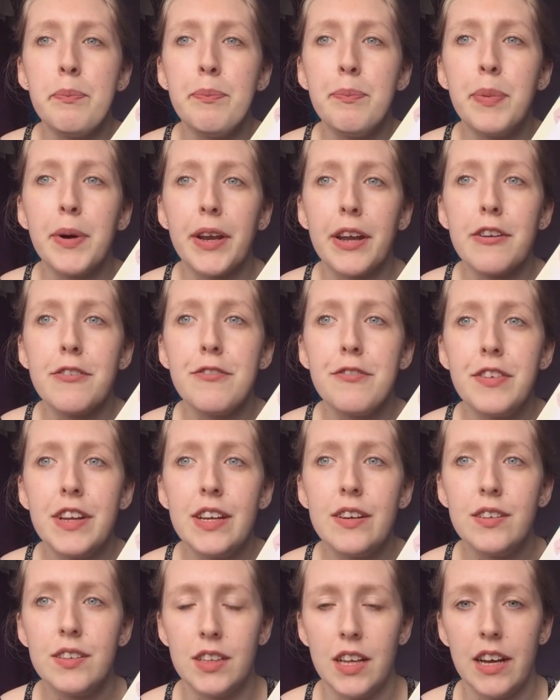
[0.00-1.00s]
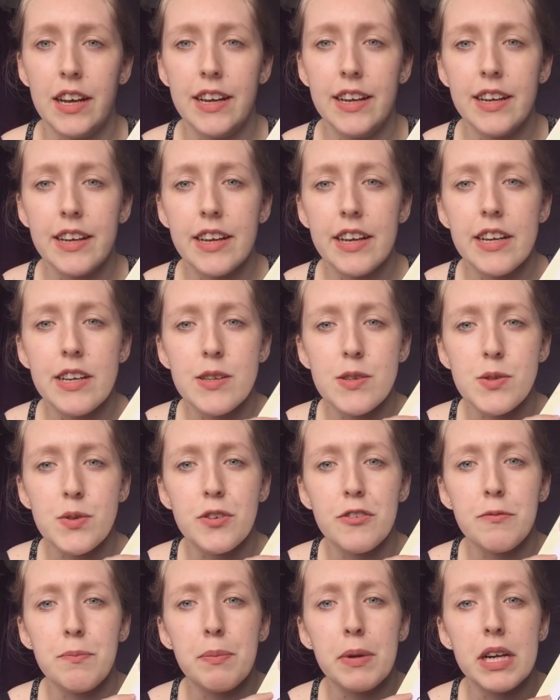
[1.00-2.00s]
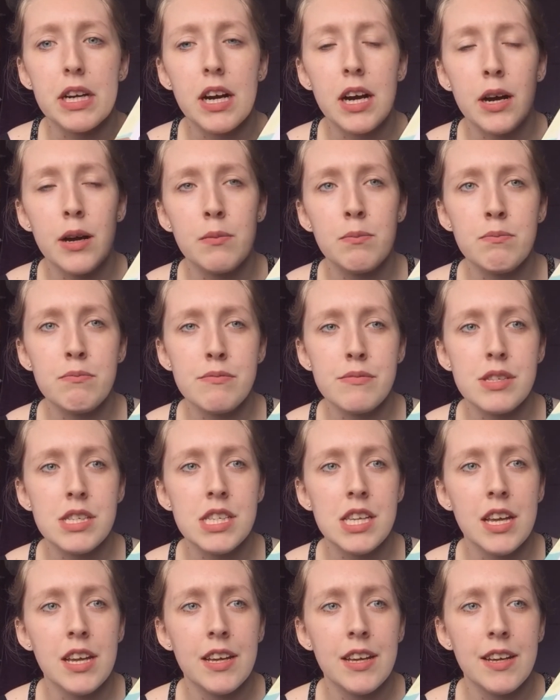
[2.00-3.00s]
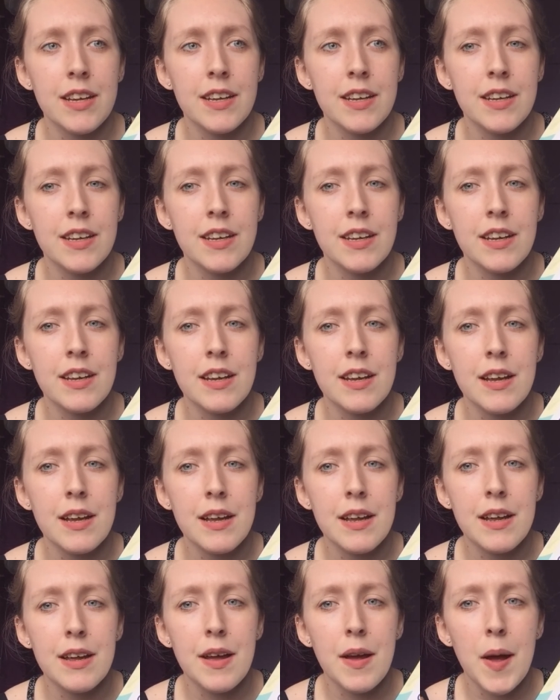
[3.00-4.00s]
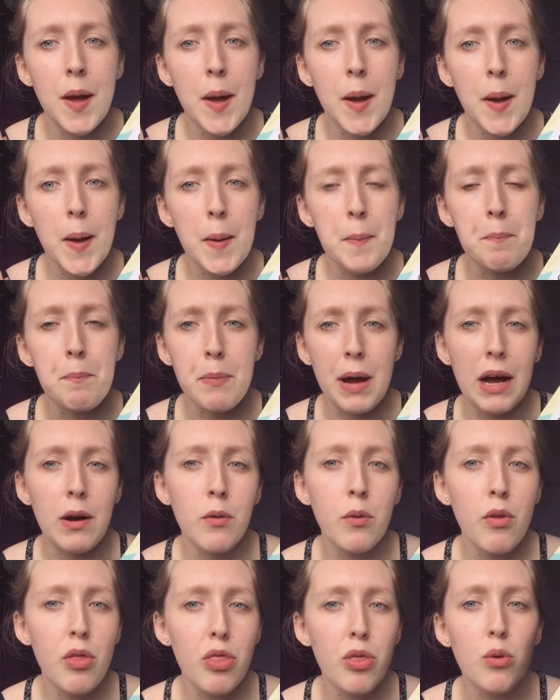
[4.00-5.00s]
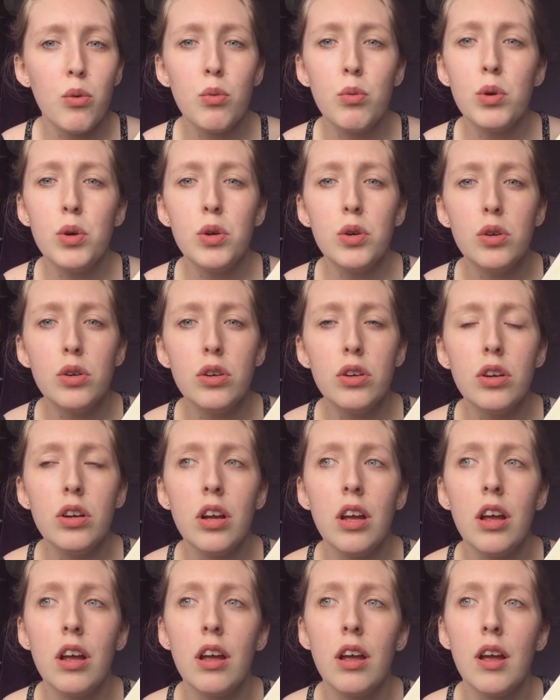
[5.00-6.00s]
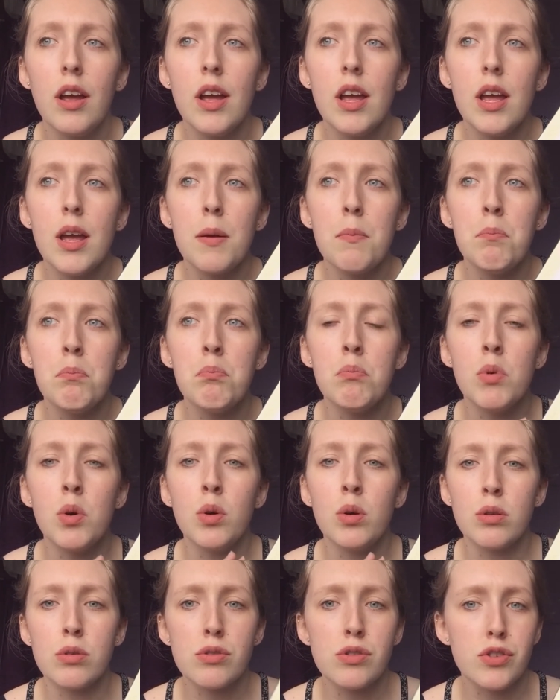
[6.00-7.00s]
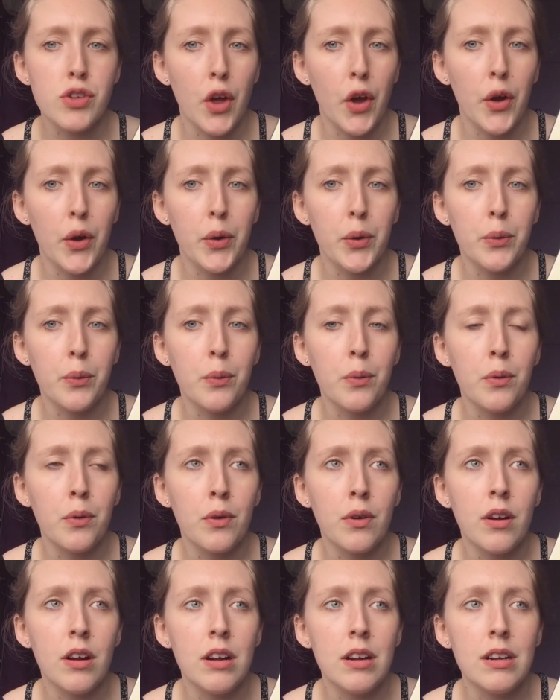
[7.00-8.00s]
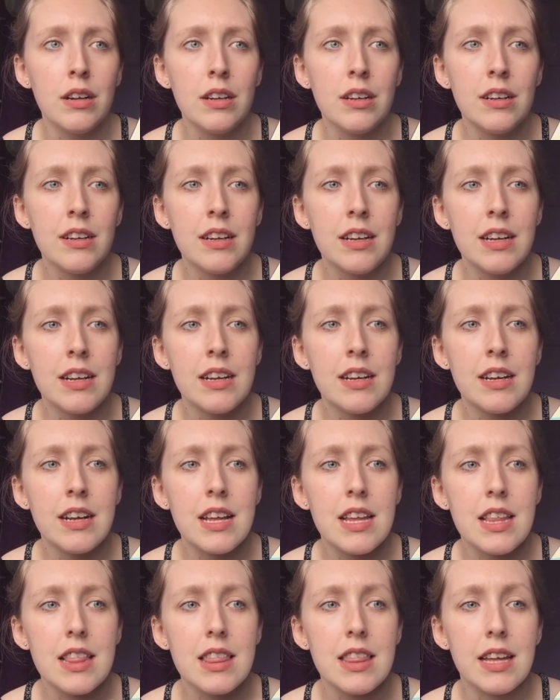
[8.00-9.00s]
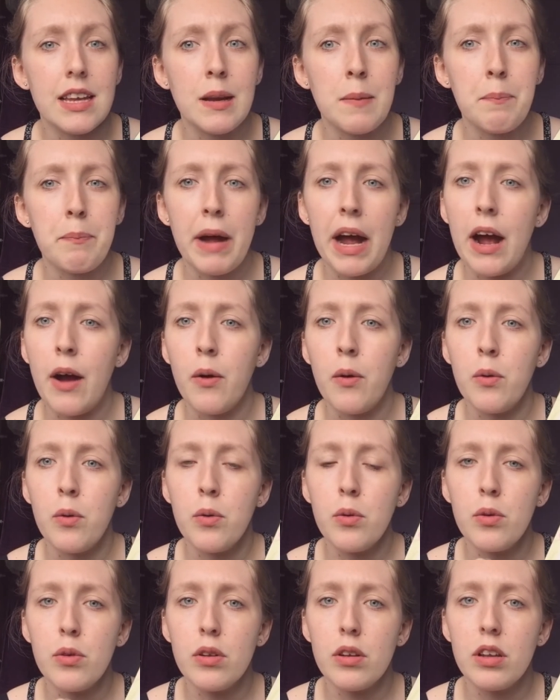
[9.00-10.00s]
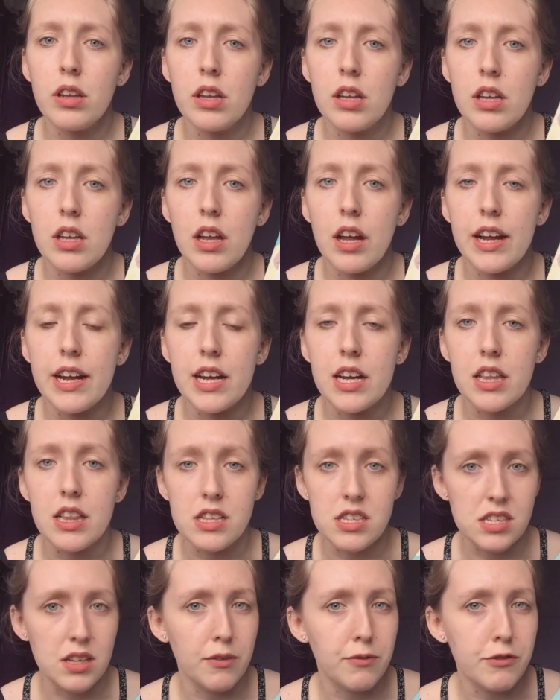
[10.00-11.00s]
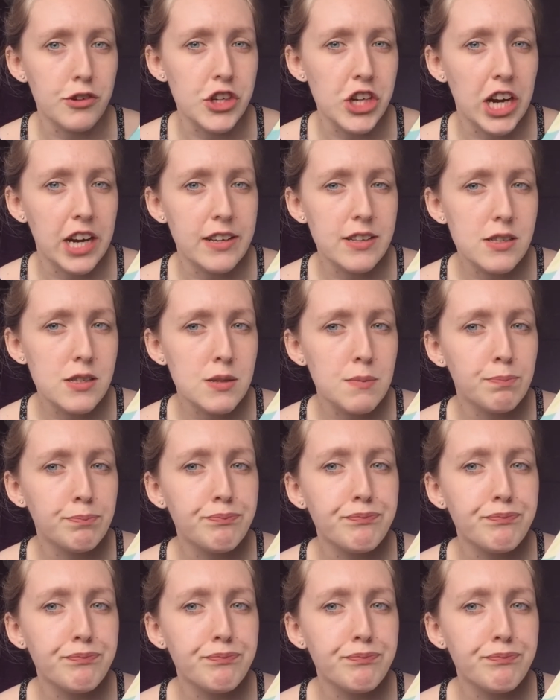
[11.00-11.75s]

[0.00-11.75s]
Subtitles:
But I feel like it sort of becomes about the war more so than about like the suffragettes.